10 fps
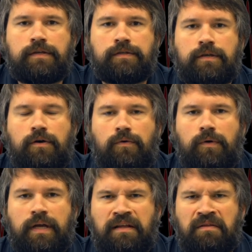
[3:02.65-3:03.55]

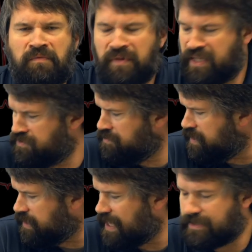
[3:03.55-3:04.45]
So these are
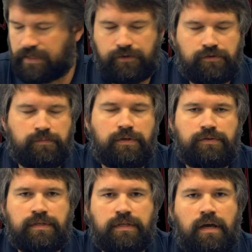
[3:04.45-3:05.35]
the classic
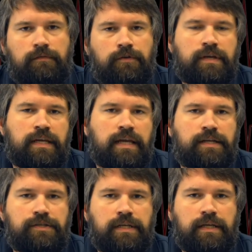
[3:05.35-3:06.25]
distributions of your
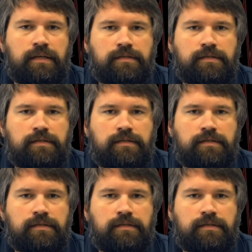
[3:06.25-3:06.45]
EKG,